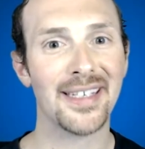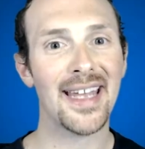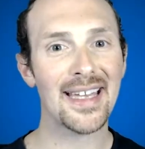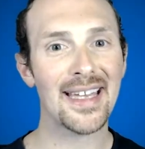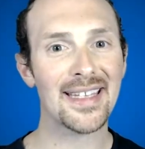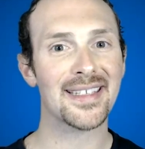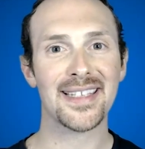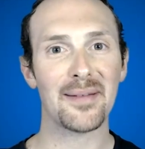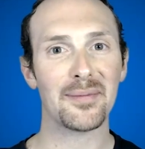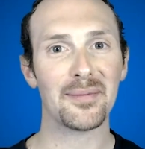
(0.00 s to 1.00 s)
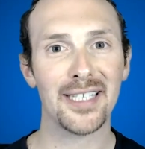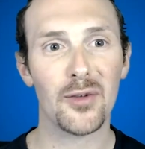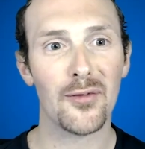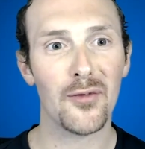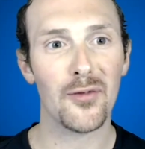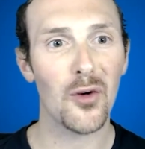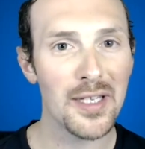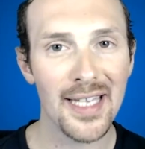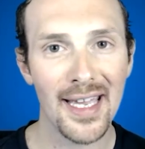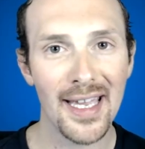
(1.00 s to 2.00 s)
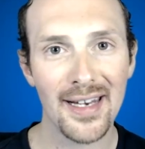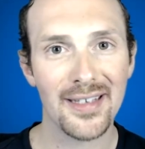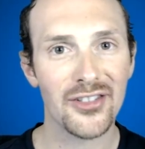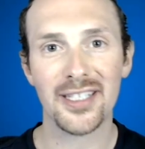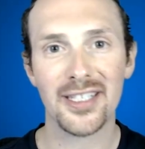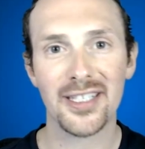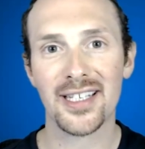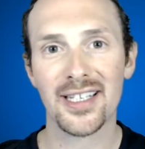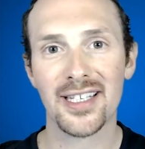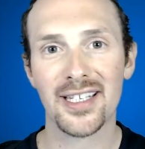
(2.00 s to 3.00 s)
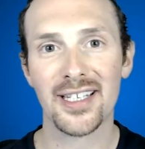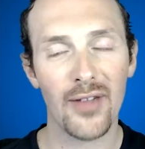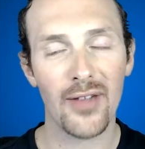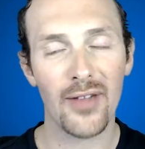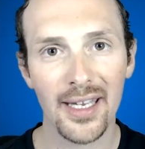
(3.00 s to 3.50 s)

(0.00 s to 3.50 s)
And that's something that we've always had in GTeX from the very